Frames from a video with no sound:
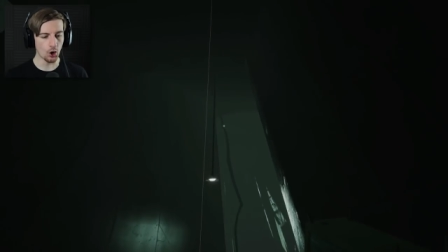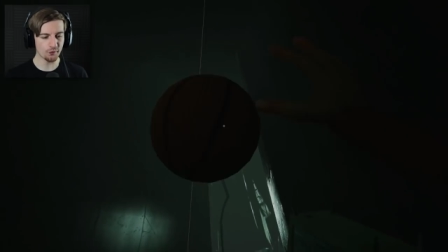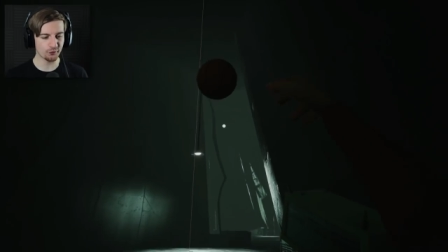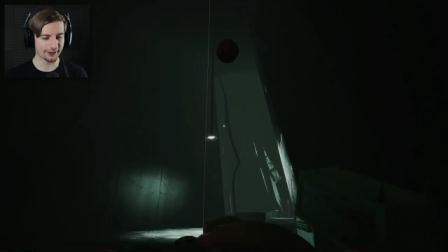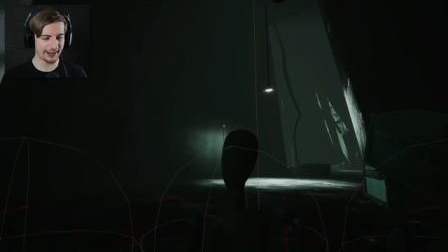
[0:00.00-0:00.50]
Go
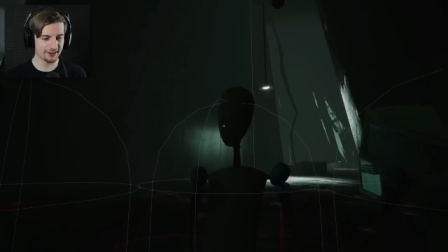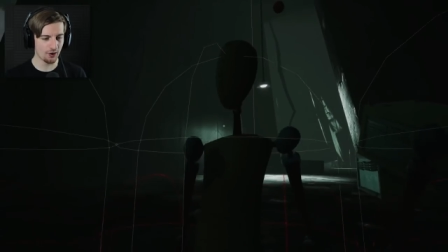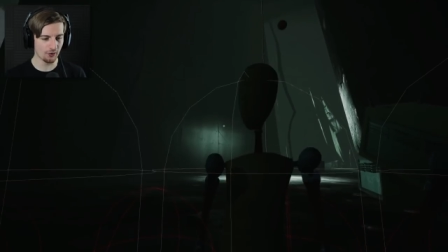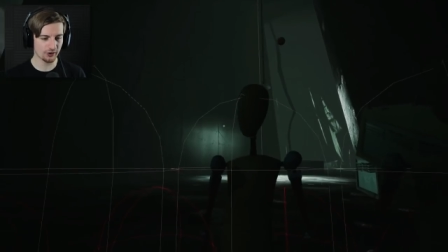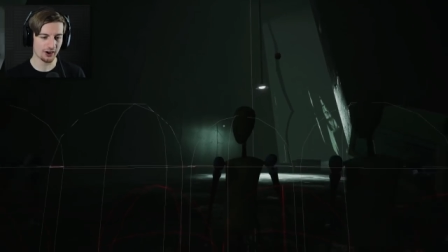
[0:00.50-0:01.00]
freaking
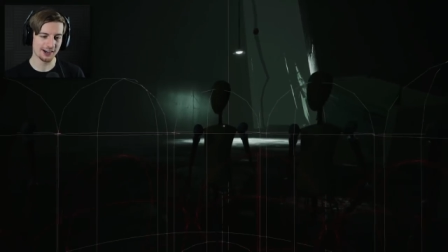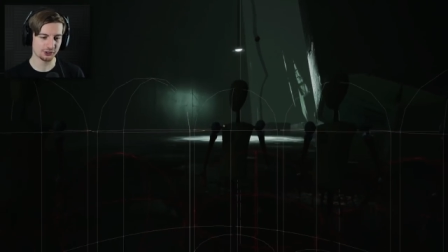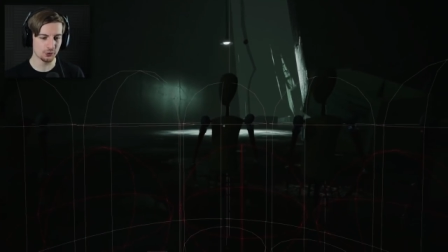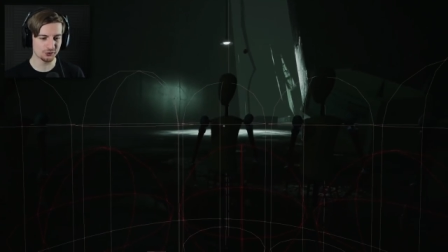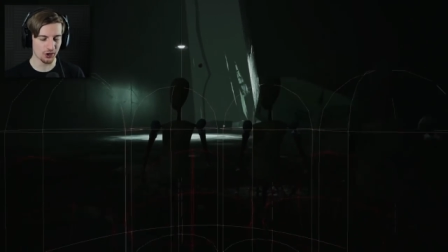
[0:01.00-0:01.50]
long, guys.
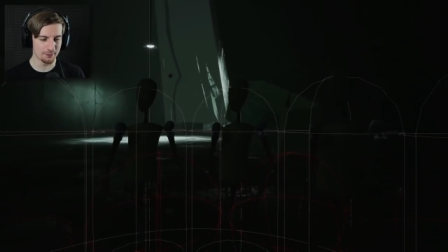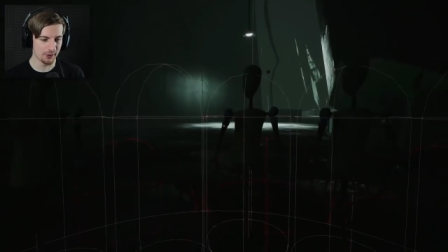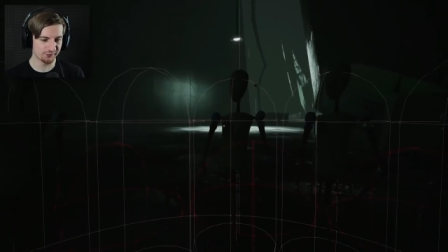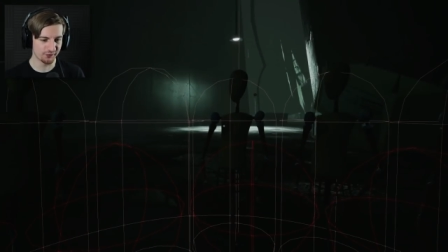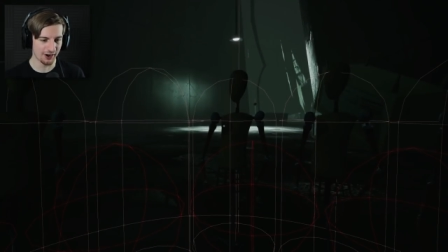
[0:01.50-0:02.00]
Who's gonna
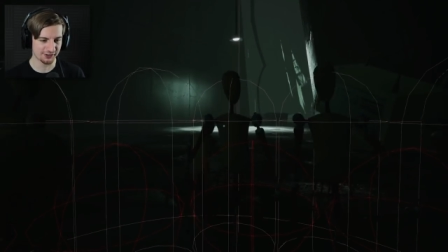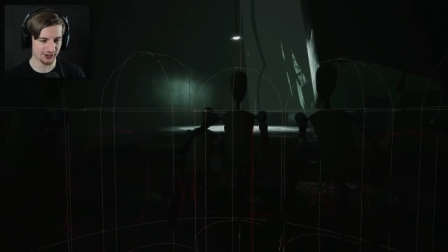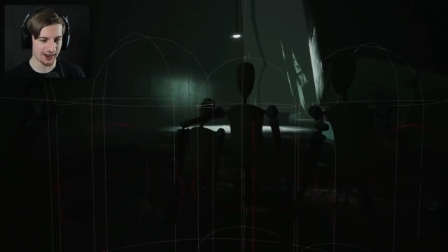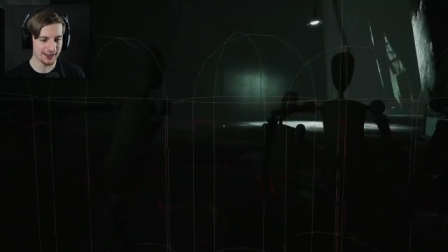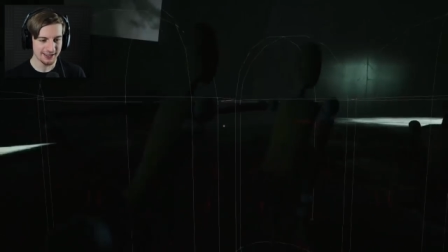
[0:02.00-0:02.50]
move first,
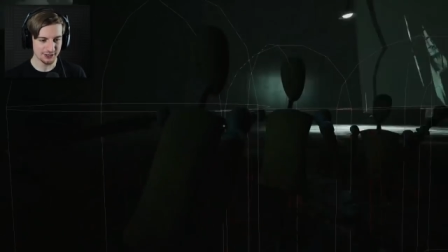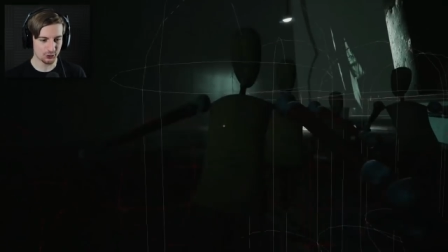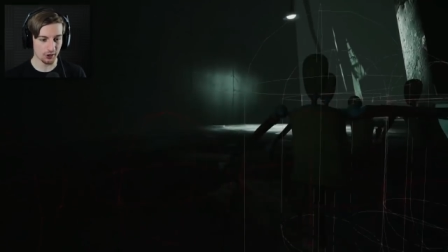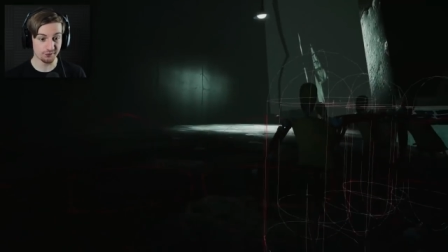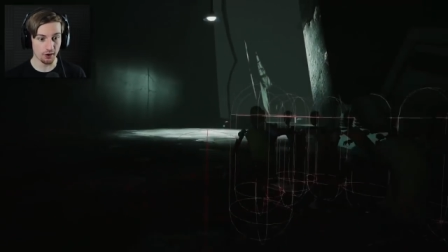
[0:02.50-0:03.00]
huh?
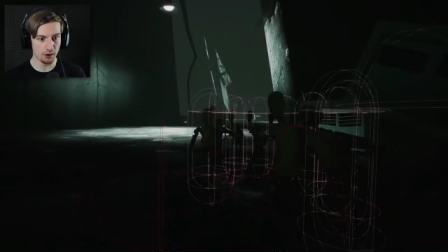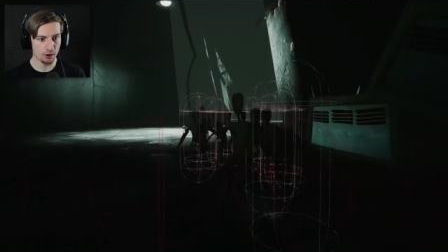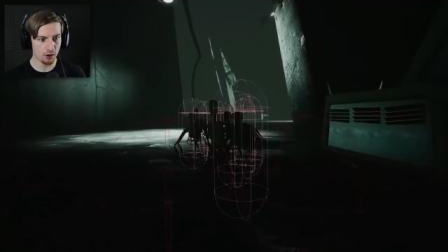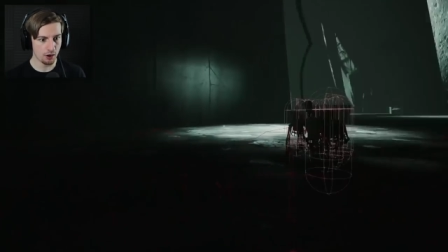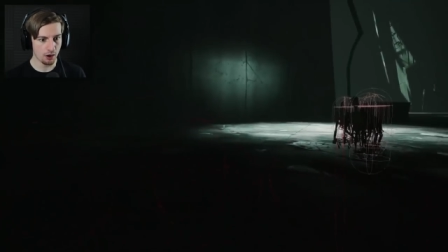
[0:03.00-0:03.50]
You're gonna...
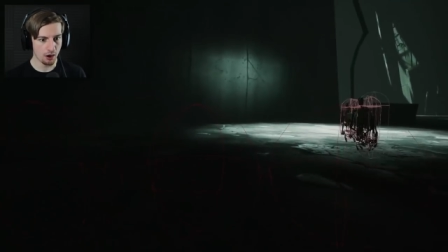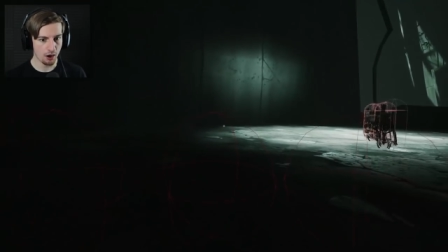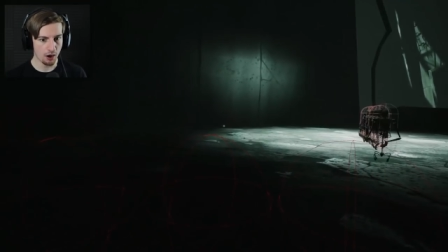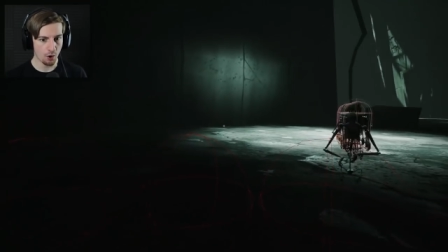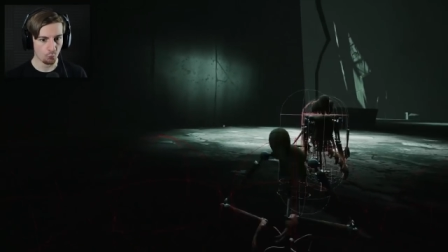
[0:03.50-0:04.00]

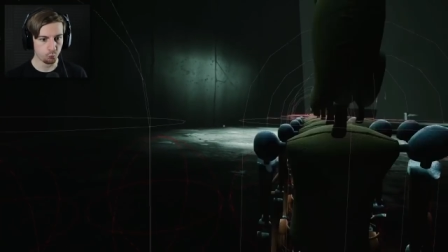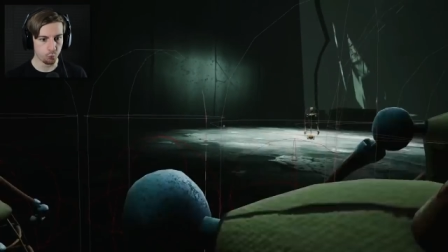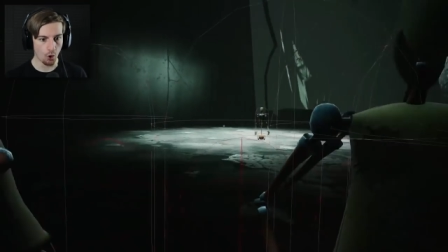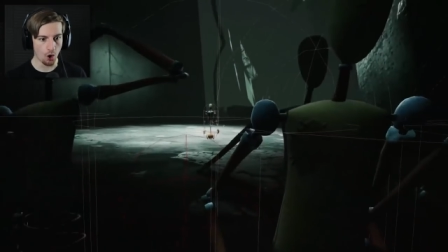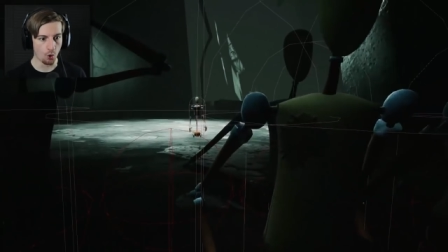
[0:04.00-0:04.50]

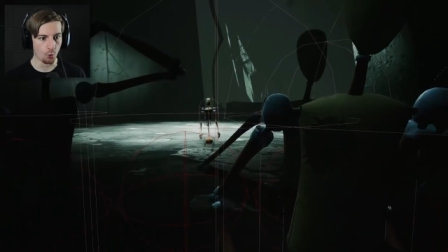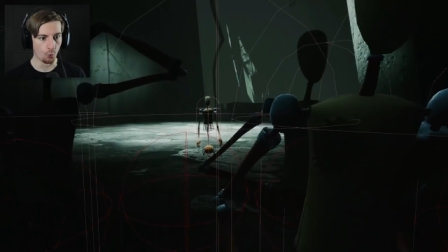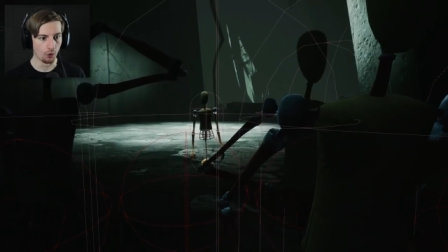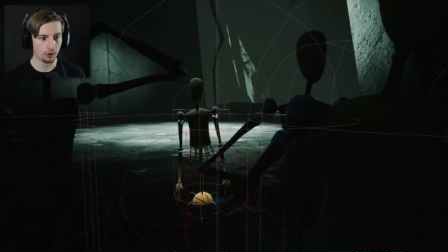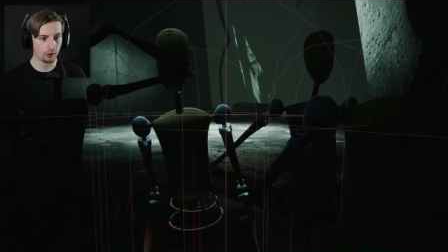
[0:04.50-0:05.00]
Whoa.
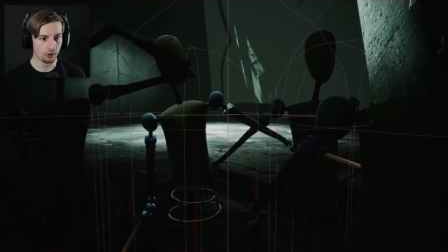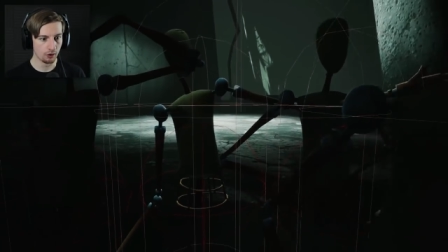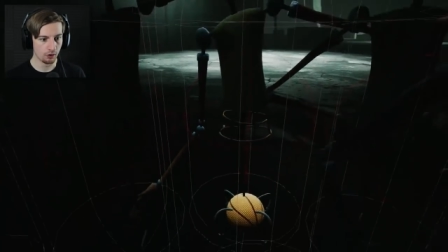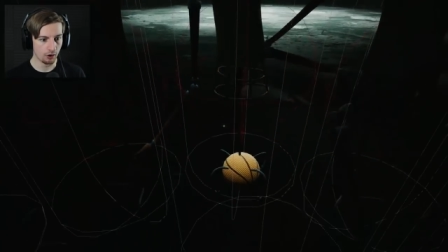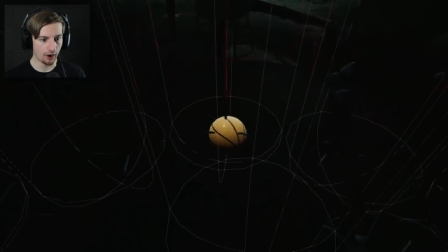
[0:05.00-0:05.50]

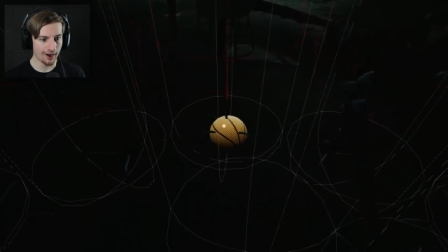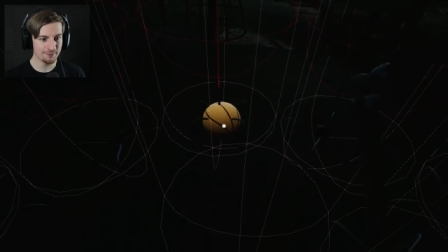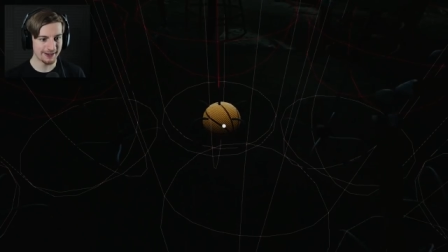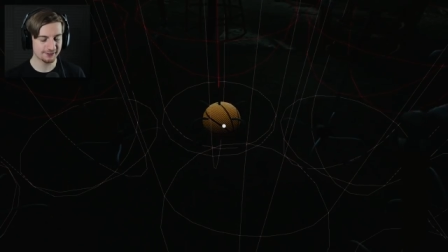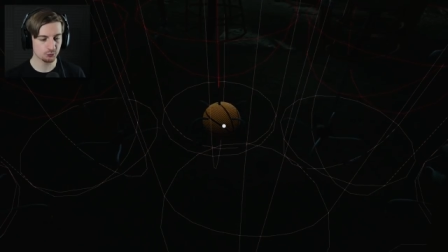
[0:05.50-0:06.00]
I
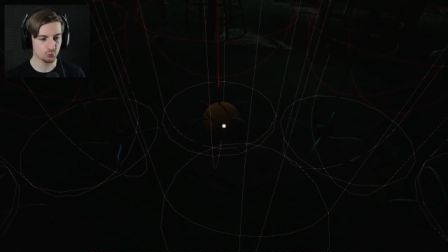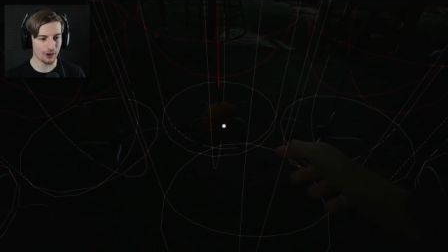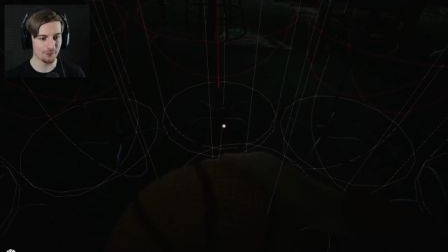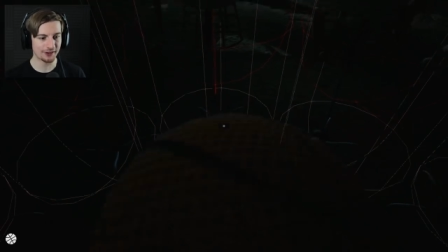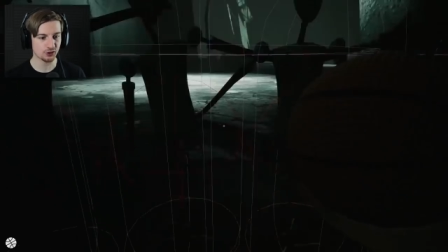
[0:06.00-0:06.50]
made some
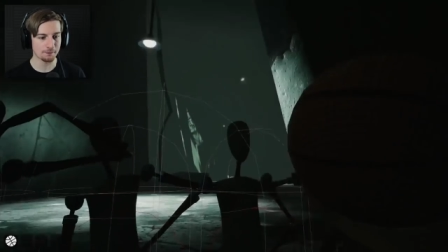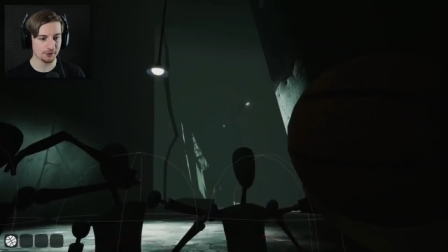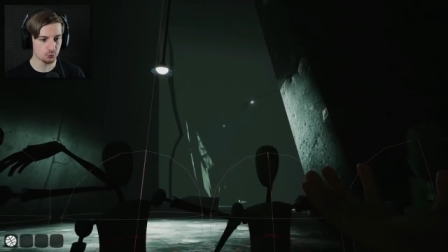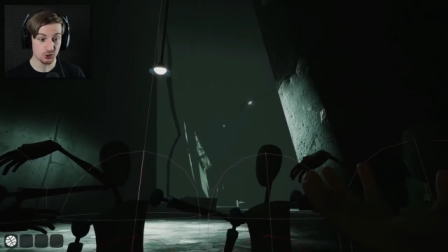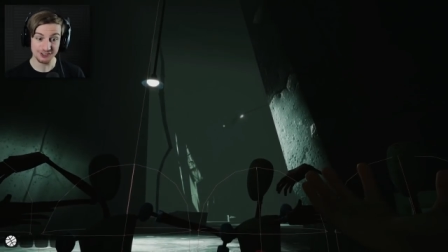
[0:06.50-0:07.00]
ground that time.
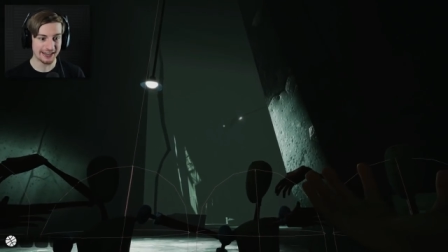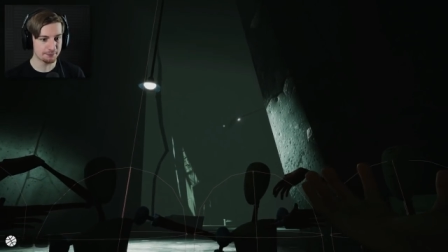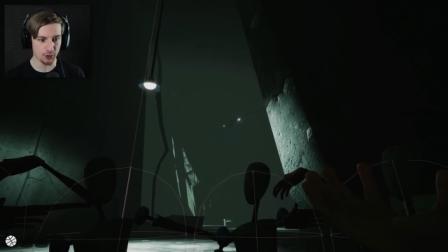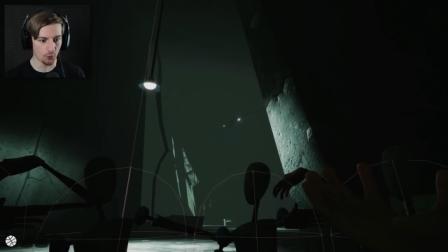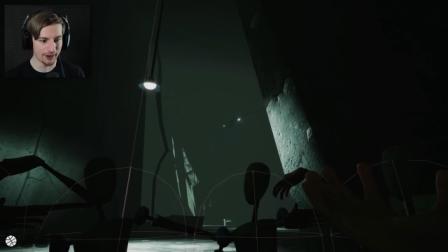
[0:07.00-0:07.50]
And do we just
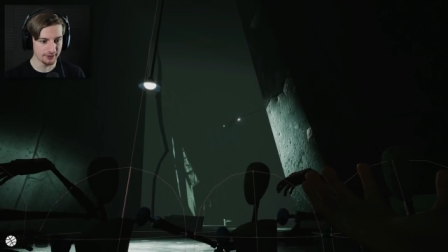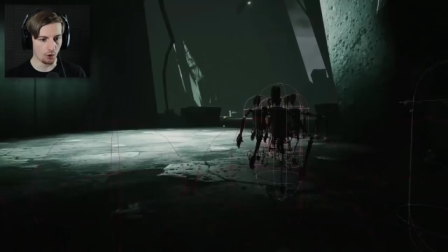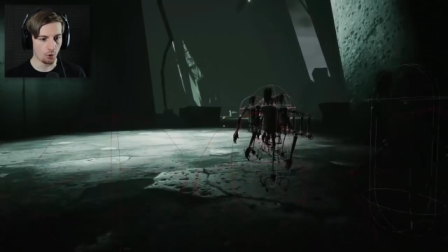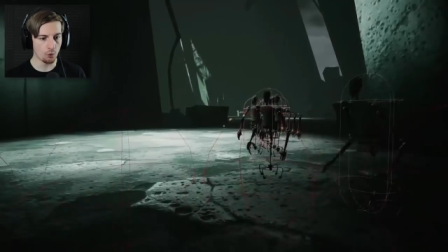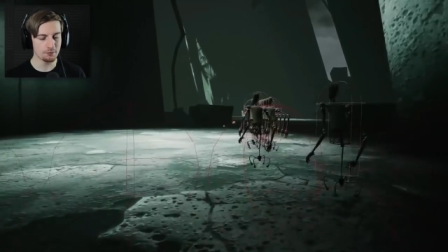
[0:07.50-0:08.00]
keep going?
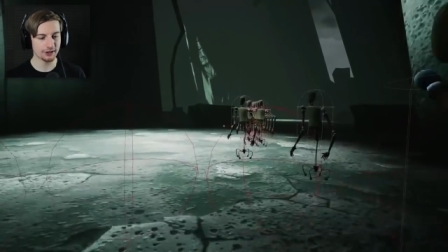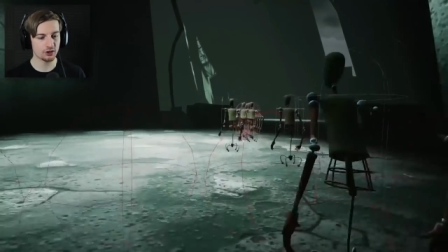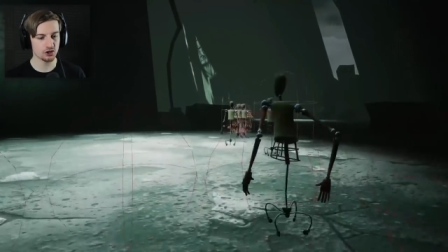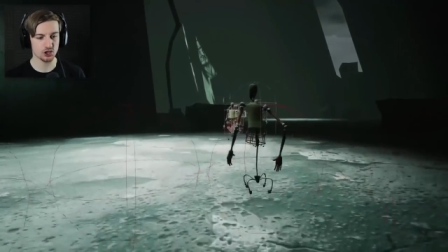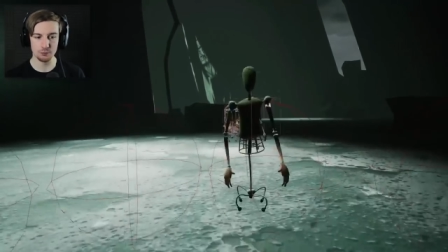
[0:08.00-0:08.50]
Oh my
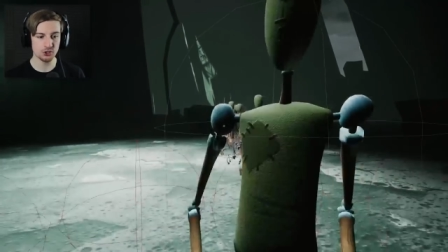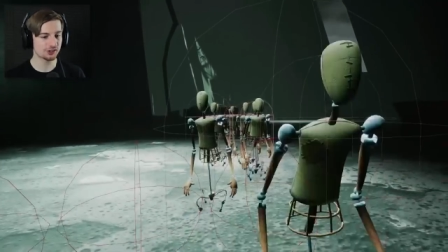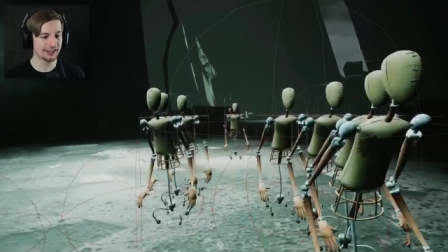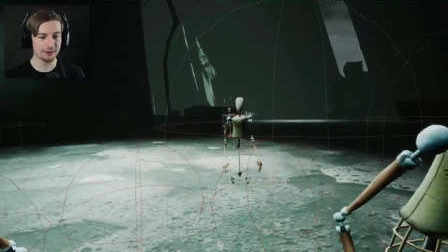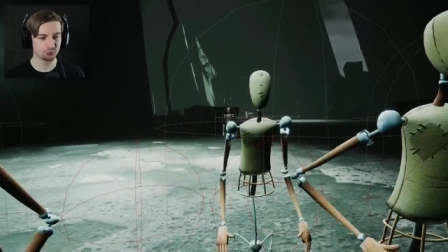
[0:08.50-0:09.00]
gosh. And we
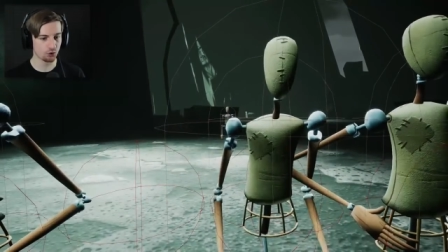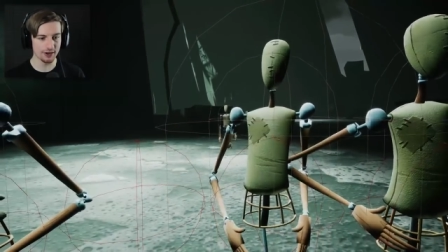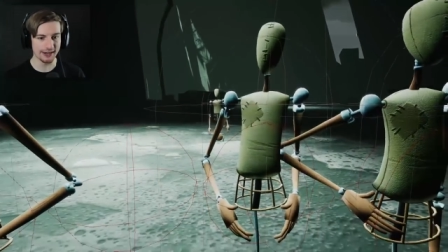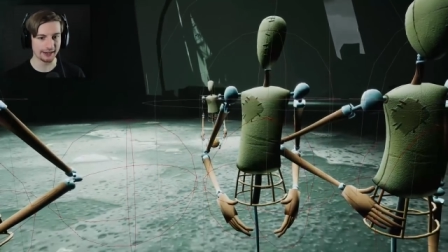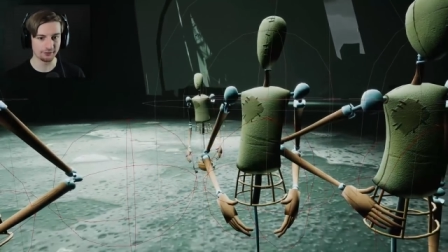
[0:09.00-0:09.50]
just keep
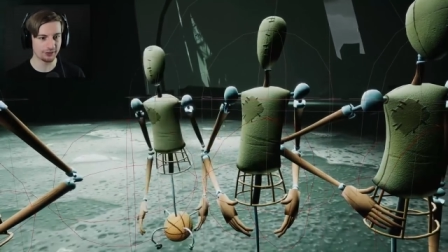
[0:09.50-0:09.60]
running.